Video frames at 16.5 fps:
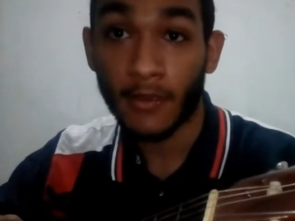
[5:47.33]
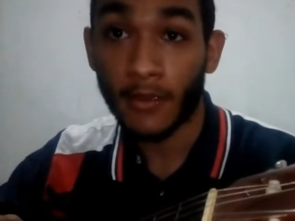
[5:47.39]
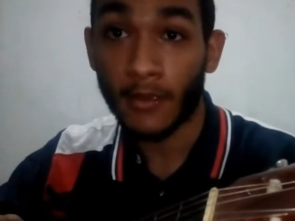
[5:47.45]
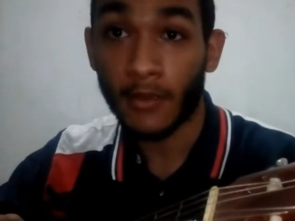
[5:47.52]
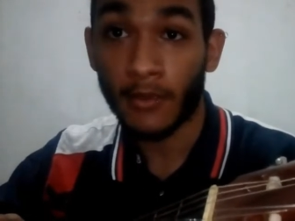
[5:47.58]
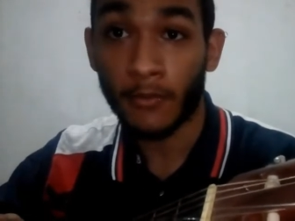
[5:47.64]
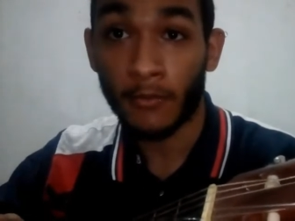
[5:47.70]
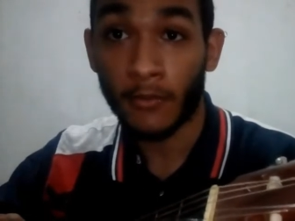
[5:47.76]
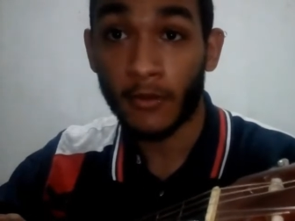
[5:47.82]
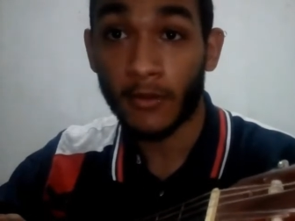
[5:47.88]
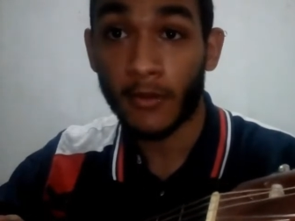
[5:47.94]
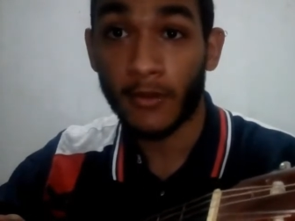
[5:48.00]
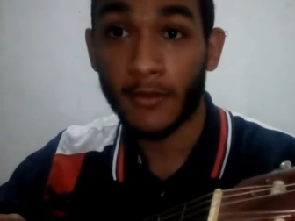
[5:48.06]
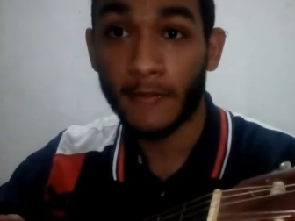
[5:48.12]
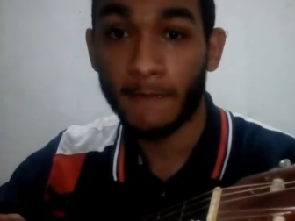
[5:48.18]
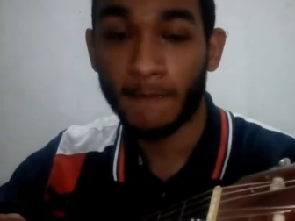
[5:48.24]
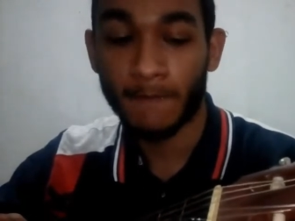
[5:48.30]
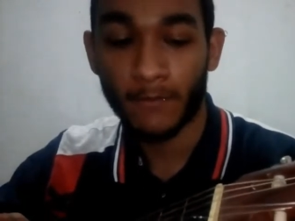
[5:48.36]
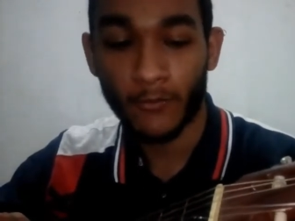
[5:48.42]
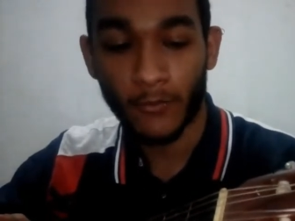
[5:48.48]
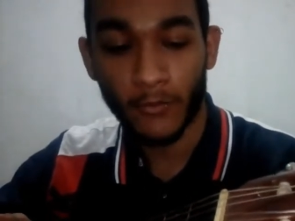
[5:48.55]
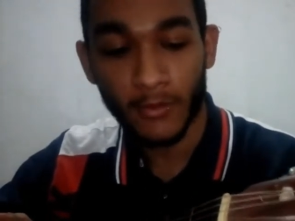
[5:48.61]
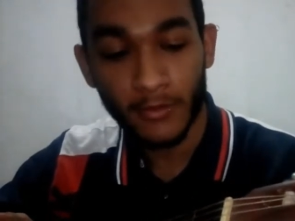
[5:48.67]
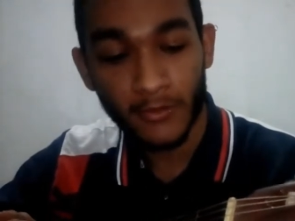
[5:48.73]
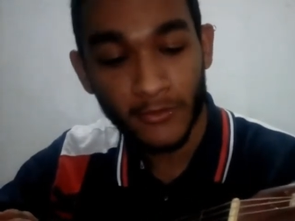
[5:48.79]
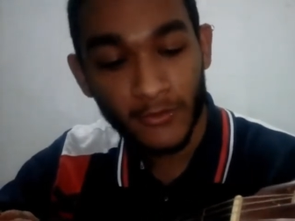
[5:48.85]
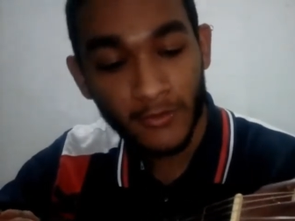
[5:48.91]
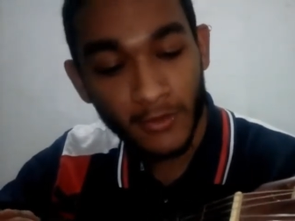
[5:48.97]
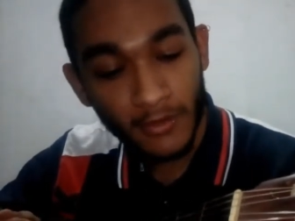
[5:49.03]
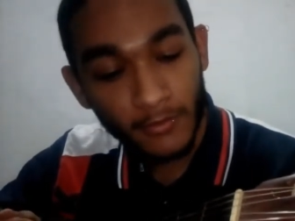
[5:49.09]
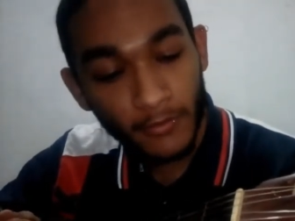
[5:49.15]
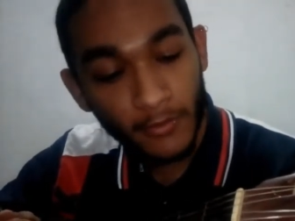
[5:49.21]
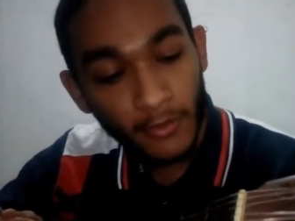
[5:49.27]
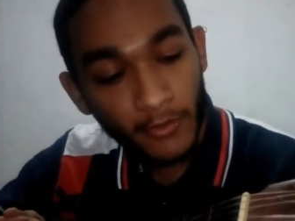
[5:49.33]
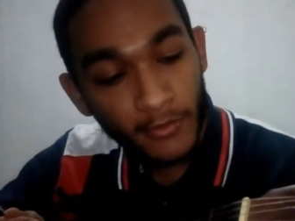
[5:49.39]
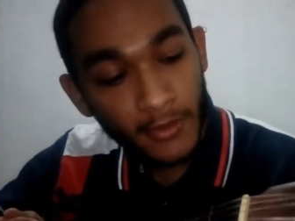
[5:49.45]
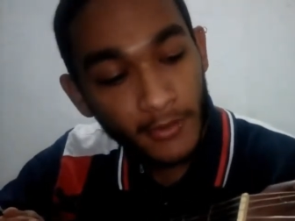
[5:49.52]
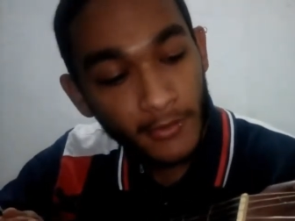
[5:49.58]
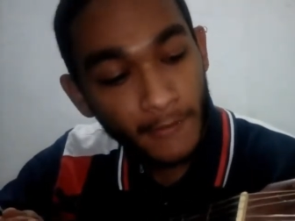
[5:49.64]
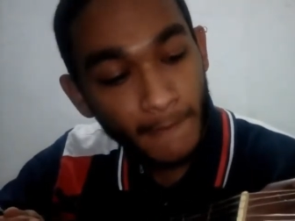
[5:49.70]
and boy, will this get boring.